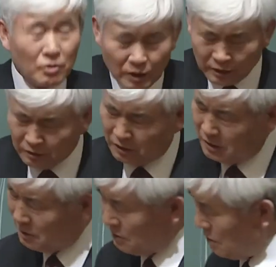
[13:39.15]
It
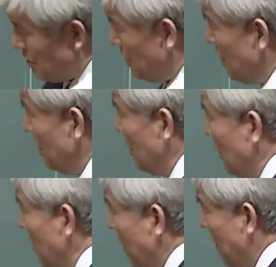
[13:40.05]
might not be
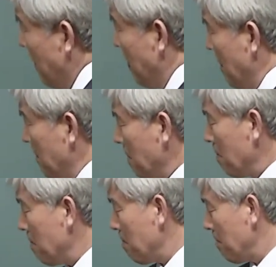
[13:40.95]
the easiest
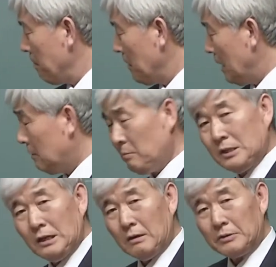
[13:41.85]
way for atomy
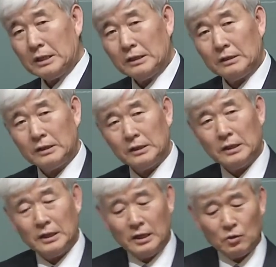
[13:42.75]
contractors to
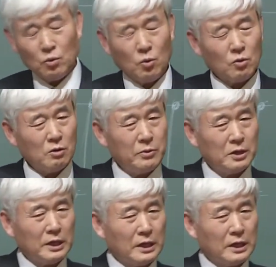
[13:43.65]
make money.